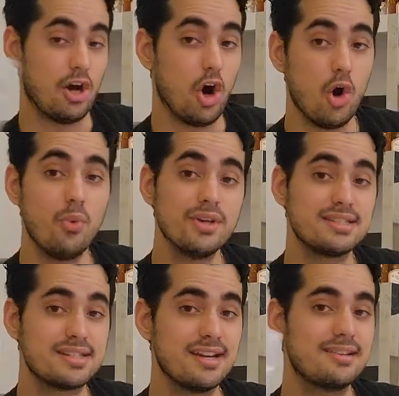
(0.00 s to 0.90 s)

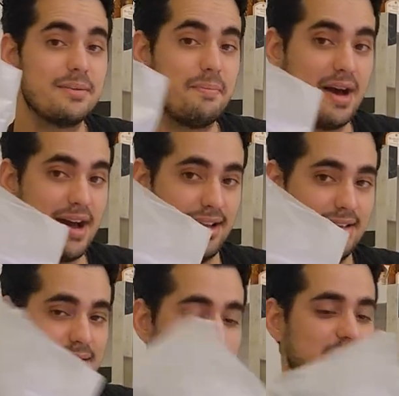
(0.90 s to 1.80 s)
always check the back
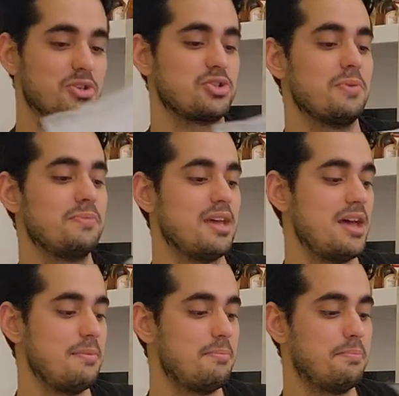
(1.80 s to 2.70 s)
because
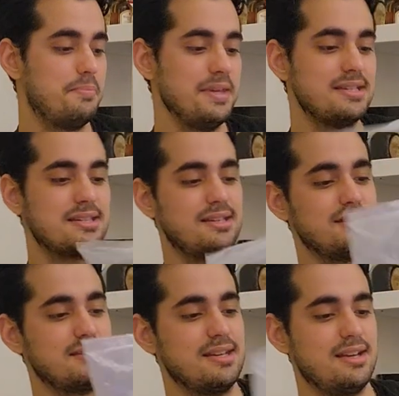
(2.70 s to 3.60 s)
sometimes
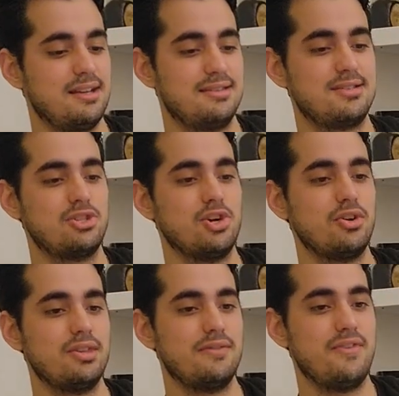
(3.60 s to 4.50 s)
pieces get
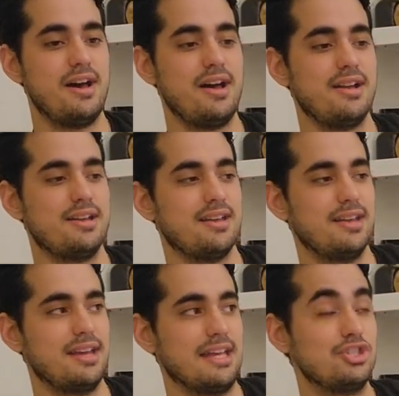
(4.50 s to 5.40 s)
stuck in the back
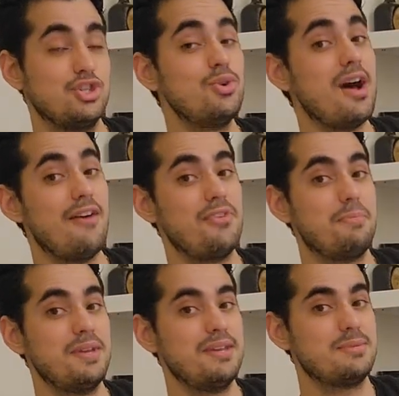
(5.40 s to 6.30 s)
and you have the
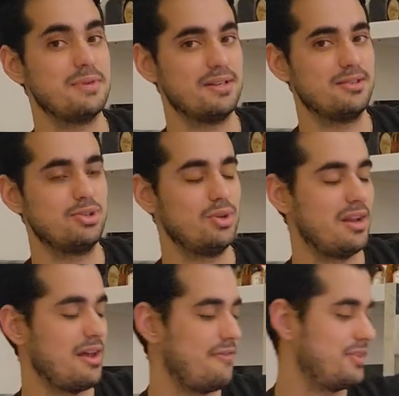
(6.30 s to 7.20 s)
piece but you
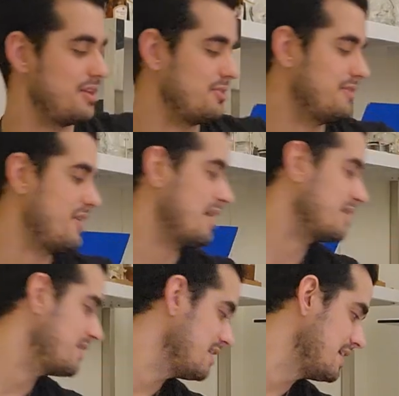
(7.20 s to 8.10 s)
left it on the back
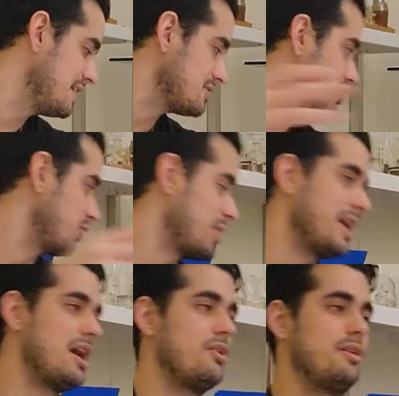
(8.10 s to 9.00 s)
so
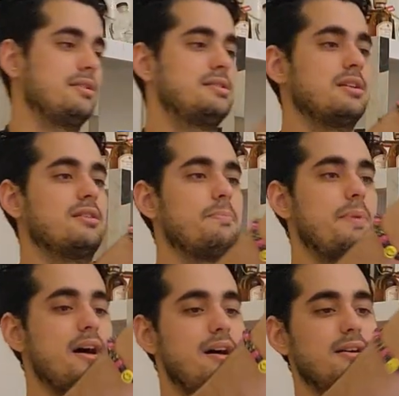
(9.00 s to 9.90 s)
right now I check the
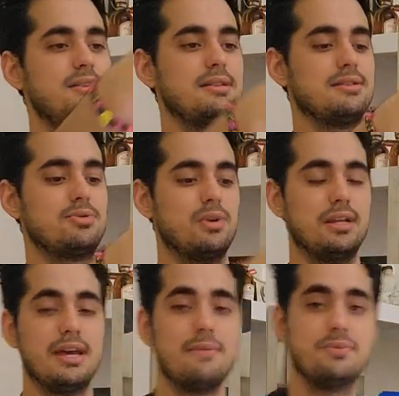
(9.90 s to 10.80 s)
back it's
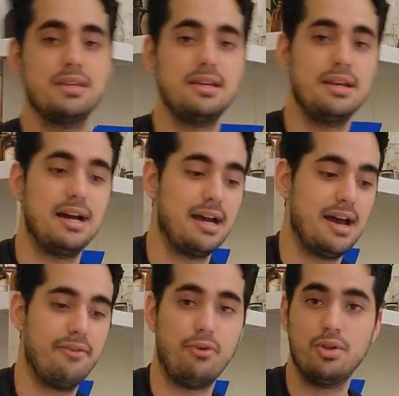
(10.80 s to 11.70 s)
really empty I
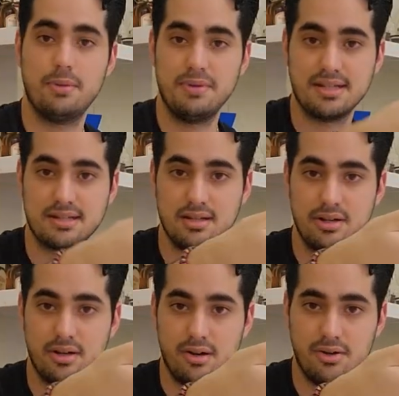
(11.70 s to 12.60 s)
have all the pieces
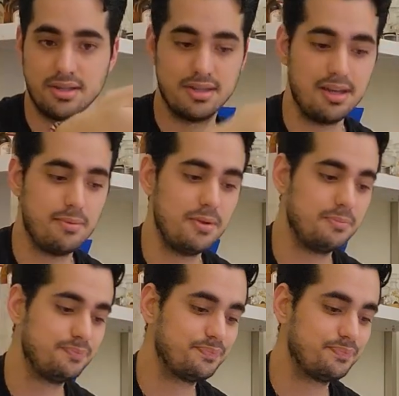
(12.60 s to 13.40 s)
here on the table